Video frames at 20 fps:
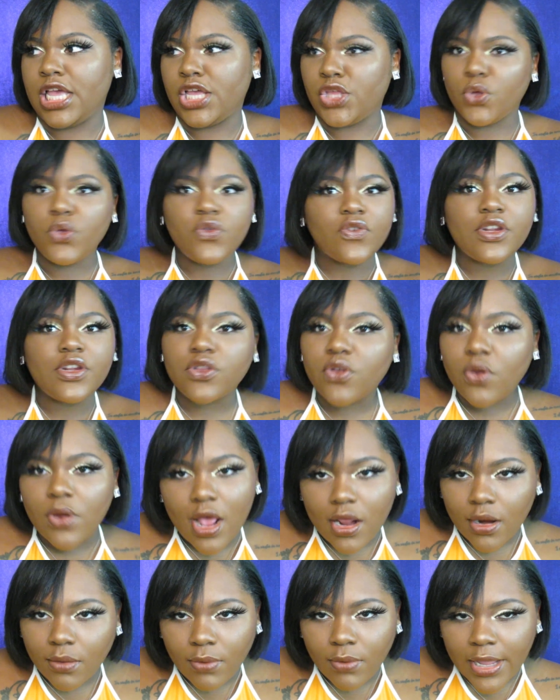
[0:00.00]
you shouldn't throw it
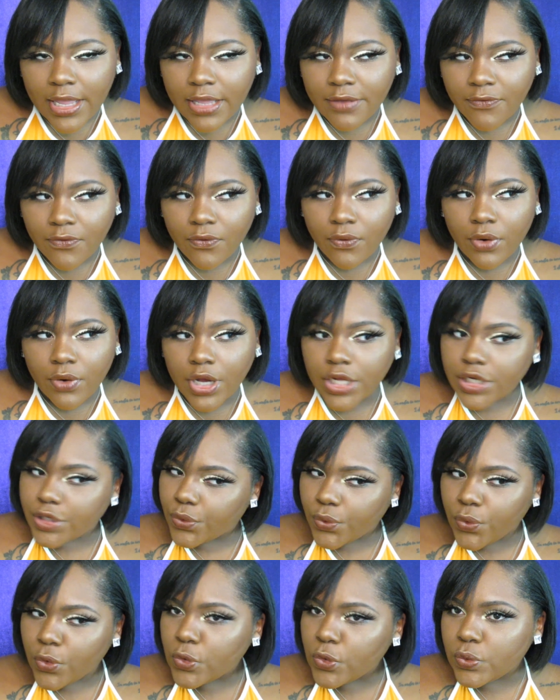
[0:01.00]
all away for a
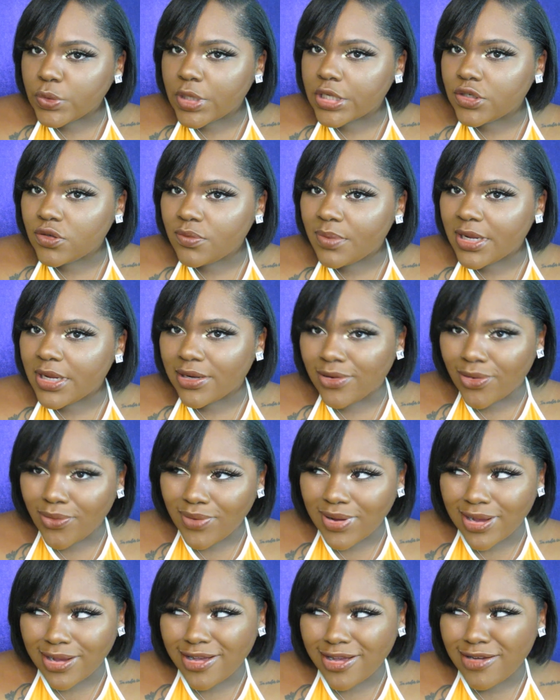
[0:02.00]
dude that you've been
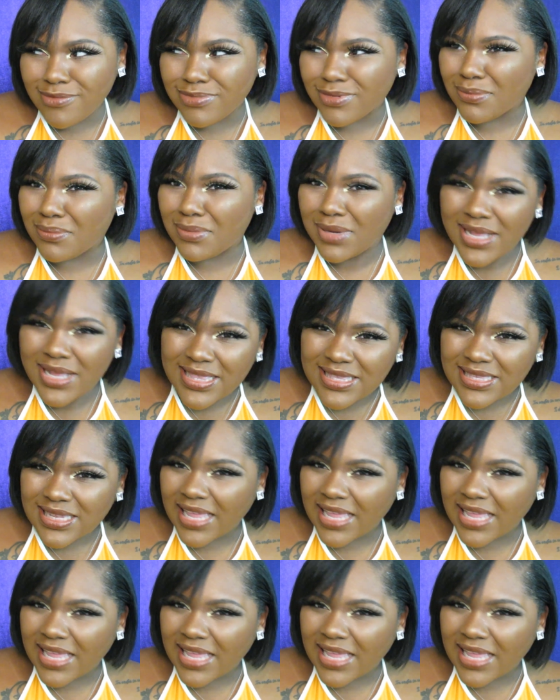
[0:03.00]
knowing a couple months.